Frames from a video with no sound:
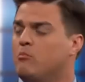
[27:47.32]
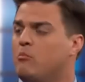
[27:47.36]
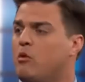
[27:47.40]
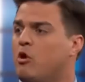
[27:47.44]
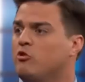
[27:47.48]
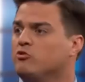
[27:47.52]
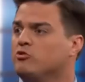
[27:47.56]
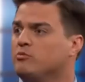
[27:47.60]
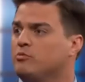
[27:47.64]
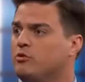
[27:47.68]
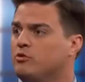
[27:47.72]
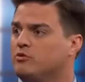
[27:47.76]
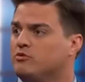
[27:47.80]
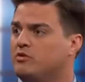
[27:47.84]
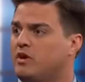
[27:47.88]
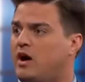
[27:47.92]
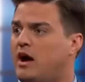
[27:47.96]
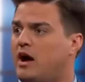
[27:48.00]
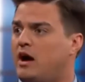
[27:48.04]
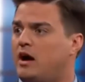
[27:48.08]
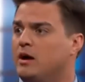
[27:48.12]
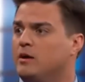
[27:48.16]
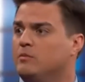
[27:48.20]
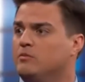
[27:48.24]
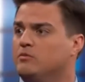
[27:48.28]
multiple
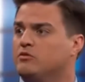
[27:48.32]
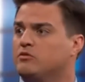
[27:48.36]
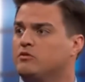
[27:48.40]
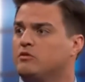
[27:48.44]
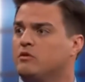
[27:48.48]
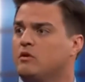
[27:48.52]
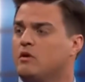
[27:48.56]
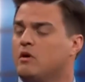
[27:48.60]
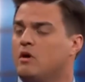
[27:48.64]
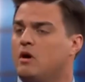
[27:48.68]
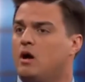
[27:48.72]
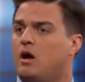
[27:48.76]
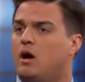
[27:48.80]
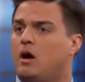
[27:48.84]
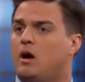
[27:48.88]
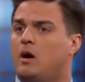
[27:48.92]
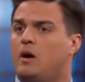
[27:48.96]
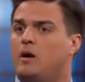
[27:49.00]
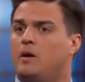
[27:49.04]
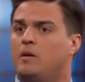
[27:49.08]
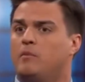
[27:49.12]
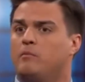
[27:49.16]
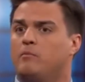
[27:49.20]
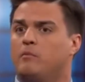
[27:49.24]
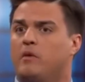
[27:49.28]
times
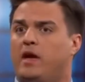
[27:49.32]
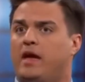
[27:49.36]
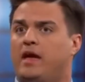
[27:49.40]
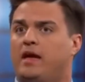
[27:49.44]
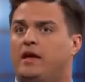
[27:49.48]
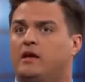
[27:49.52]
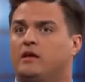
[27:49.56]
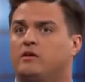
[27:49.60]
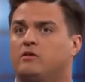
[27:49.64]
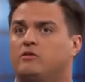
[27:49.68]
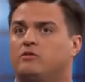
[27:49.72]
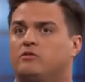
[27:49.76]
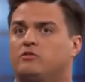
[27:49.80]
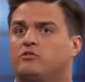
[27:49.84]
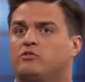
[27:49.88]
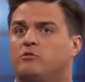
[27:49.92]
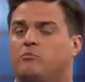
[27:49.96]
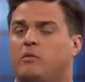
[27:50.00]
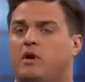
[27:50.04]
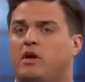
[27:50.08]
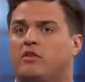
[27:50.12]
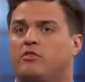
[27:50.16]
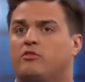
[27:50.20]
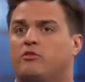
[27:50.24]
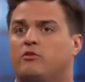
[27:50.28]
and
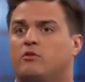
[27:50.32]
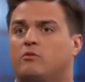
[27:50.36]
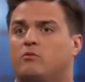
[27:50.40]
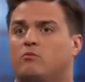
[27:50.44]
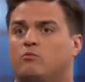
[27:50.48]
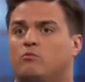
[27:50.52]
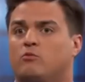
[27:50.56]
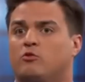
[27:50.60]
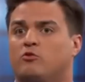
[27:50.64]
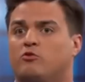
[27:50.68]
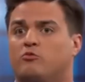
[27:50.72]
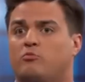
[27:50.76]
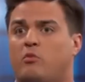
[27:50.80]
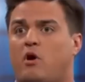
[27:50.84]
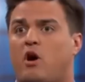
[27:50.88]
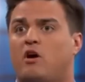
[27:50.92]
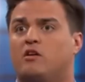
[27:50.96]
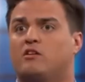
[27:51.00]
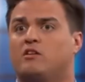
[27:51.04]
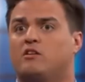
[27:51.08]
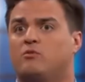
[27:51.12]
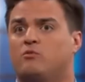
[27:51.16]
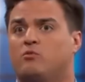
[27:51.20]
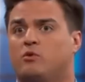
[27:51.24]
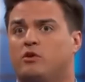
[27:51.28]
Samantha
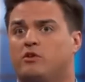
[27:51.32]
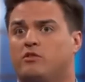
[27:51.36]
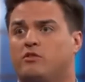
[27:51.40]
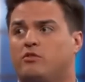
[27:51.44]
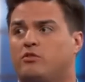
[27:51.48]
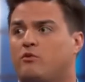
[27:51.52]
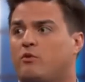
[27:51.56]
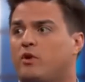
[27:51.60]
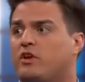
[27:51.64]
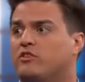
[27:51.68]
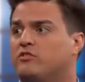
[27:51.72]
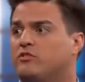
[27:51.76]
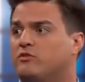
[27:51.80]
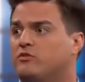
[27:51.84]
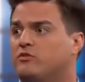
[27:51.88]
responded with threats of